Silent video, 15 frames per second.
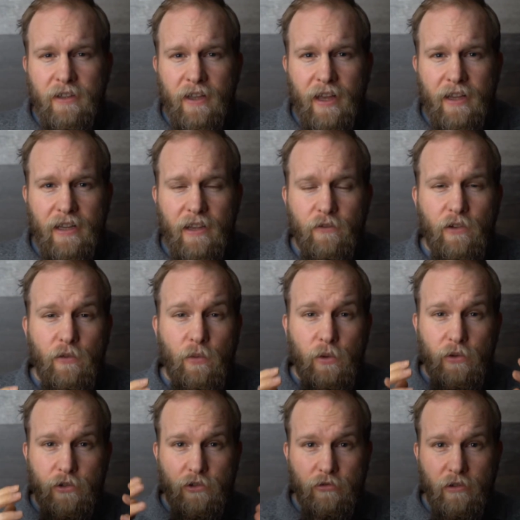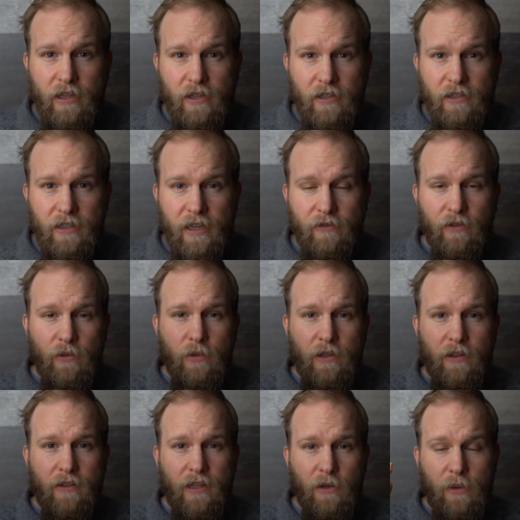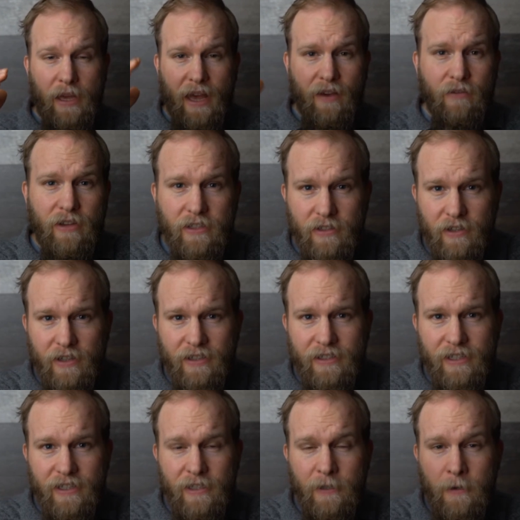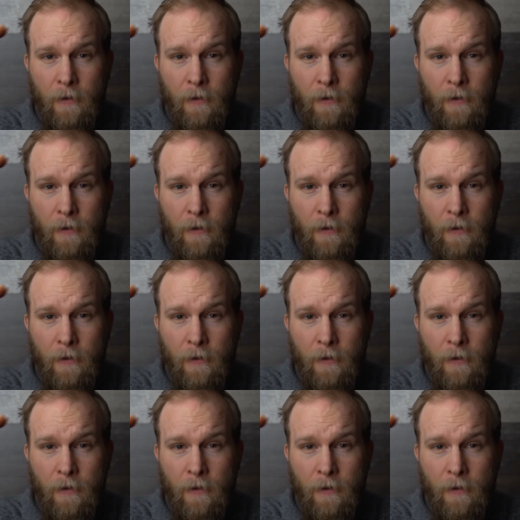And even if we're not triggered, even if we don't think we have anxiety